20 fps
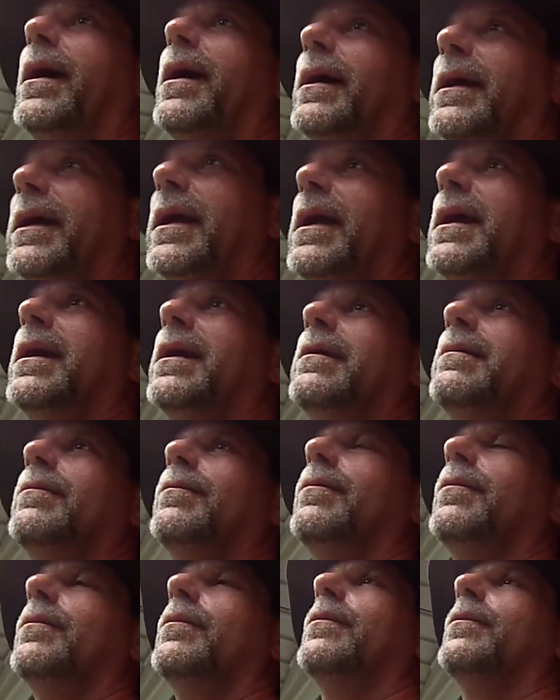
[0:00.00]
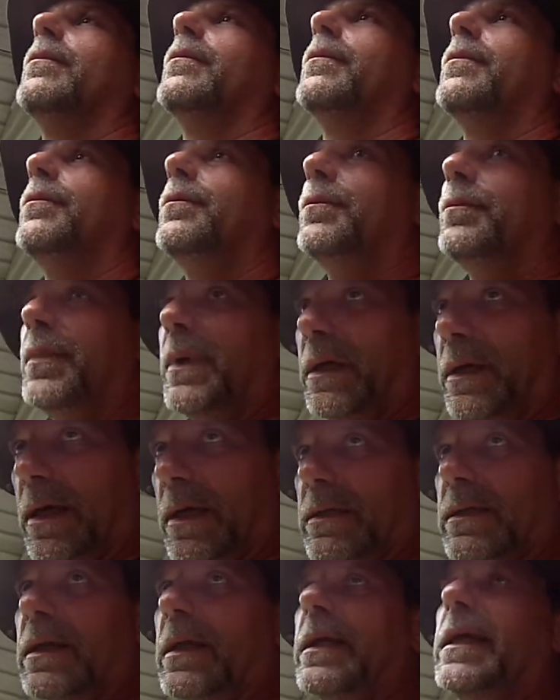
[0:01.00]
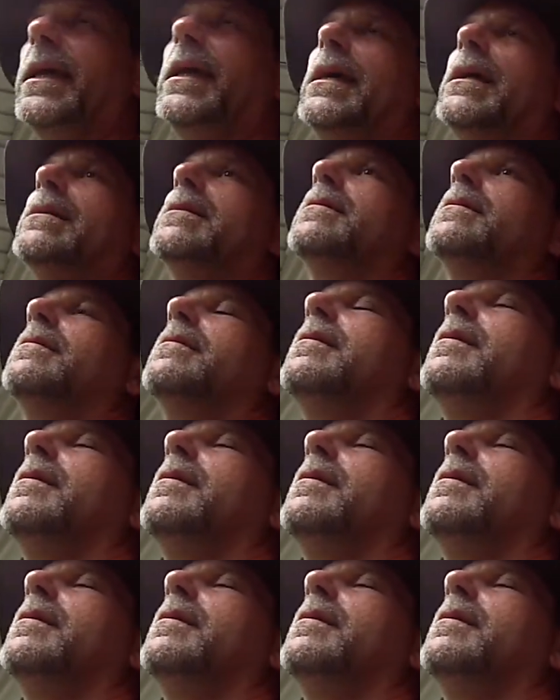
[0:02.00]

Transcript: again because of the kids.